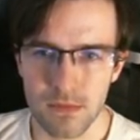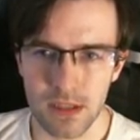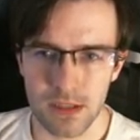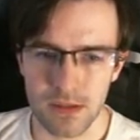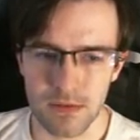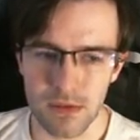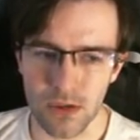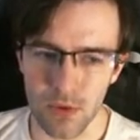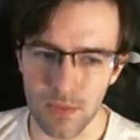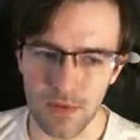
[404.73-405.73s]
Let's
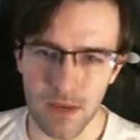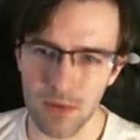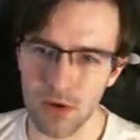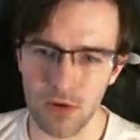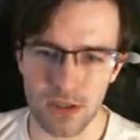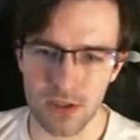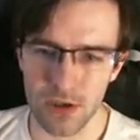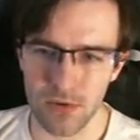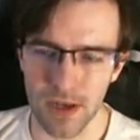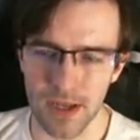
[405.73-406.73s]
equip the flamethrower and
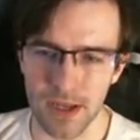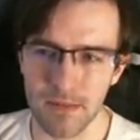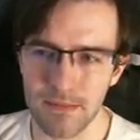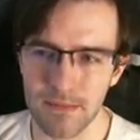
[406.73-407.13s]
start running.